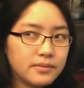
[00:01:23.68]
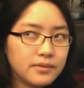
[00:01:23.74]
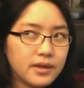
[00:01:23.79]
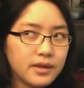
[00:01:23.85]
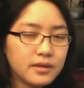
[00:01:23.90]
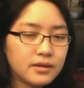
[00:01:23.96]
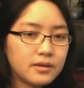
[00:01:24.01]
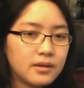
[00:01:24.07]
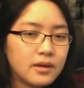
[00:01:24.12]

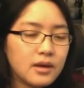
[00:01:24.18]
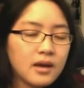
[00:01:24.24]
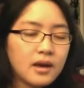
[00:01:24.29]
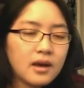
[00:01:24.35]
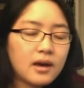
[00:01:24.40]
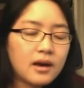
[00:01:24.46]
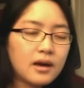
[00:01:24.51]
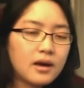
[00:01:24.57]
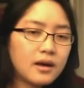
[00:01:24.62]
Yes.
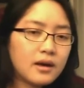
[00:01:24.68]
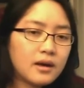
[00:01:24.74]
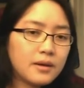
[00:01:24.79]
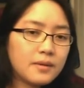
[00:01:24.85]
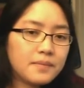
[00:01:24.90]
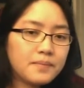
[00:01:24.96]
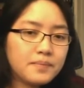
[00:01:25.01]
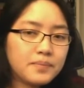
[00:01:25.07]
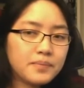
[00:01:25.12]

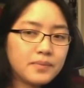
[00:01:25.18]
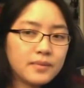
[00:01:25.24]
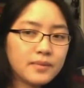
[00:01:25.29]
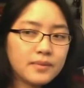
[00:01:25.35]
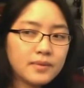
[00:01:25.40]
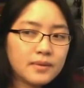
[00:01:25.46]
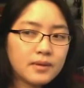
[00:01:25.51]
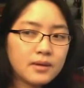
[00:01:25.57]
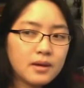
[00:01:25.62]
Um,
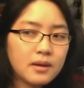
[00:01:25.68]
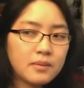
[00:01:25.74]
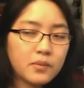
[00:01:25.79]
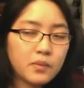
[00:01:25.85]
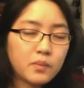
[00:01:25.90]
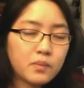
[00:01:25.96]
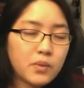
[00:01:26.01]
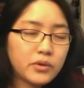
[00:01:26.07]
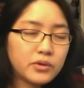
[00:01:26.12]

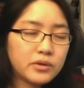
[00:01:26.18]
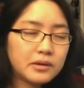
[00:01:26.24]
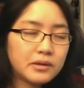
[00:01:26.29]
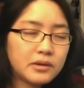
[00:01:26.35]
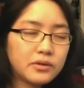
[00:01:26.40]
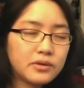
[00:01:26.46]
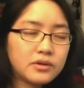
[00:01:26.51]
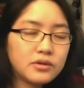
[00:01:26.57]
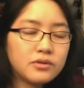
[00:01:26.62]
I'm most likely
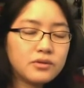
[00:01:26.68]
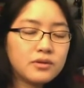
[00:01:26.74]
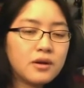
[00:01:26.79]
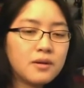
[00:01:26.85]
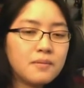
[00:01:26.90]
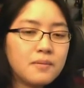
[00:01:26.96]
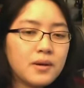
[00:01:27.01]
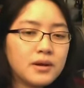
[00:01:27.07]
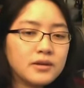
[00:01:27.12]
going to do an
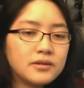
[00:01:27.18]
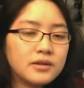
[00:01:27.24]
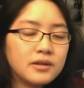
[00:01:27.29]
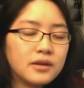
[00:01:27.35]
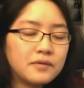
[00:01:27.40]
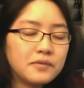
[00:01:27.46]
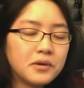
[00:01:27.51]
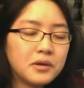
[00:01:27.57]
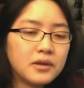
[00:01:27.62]
unboxing
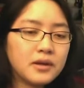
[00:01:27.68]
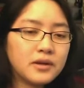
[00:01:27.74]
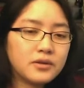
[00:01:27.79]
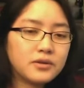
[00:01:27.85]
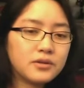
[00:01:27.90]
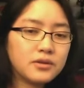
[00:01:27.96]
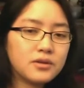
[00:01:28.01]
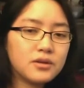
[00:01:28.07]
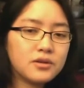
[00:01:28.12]
of the
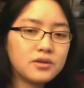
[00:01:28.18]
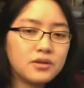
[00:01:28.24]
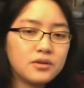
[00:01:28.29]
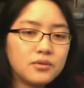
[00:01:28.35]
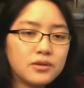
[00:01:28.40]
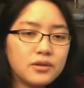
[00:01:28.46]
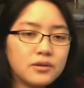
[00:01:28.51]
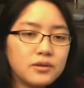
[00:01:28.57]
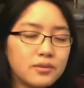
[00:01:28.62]
collector's edition
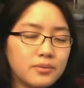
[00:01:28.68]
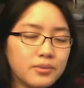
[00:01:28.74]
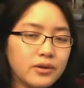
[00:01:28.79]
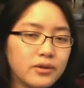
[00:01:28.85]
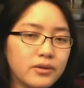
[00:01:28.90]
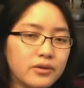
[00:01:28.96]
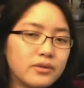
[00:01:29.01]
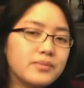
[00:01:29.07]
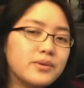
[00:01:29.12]
with a little
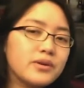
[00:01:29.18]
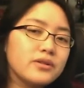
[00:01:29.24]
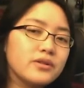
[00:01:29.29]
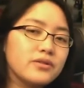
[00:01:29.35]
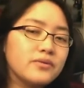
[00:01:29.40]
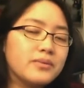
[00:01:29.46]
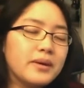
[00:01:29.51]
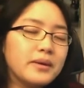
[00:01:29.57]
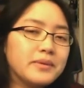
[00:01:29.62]
pre-order bonus
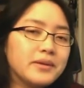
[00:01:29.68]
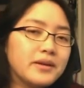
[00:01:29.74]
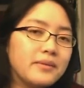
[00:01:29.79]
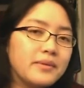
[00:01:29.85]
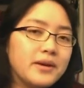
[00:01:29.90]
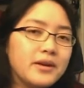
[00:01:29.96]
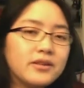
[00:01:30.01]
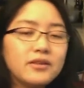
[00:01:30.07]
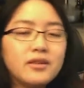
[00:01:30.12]
from GameStop.
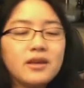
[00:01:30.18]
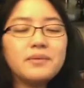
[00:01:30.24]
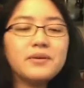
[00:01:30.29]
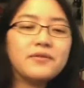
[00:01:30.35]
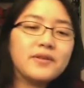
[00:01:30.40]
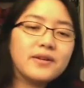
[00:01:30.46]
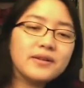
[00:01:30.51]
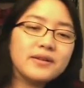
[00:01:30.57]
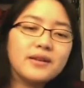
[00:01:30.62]
So that'd be
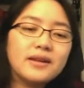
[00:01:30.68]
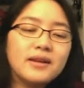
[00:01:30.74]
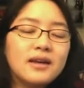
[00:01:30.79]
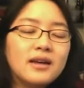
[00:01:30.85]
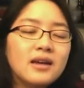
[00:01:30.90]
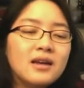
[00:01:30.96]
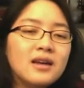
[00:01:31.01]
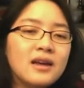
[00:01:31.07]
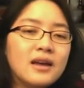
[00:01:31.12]
fun.
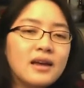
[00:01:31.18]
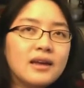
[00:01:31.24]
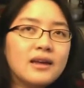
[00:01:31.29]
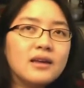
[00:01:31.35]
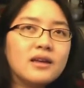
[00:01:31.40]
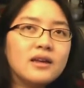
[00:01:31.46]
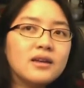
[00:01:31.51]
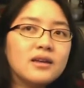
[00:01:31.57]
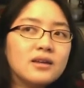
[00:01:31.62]

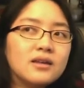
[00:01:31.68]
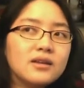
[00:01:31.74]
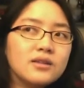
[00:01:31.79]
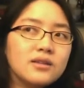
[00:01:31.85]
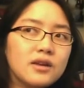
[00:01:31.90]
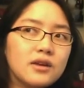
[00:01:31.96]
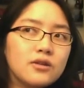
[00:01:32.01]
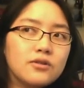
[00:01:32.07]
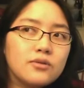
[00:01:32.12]
And
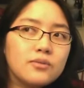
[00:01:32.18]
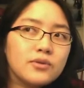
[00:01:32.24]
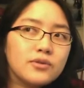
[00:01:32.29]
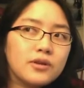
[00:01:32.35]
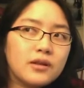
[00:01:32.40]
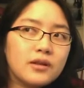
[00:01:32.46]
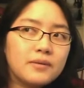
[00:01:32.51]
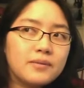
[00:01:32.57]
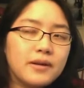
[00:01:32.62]
I will most
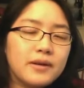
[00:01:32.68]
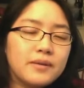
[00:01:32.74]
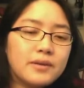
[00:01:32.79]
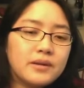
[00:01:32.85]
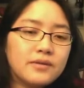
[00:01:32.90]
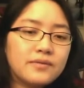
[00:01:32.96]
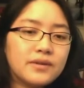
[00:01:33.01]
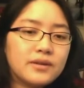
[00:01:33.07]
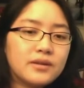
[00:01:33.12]
likely play a
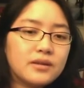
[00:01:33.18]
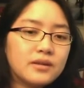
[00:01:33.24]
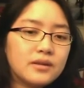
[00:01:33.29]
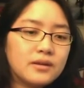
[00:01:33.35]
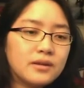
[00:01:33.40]
bit of it.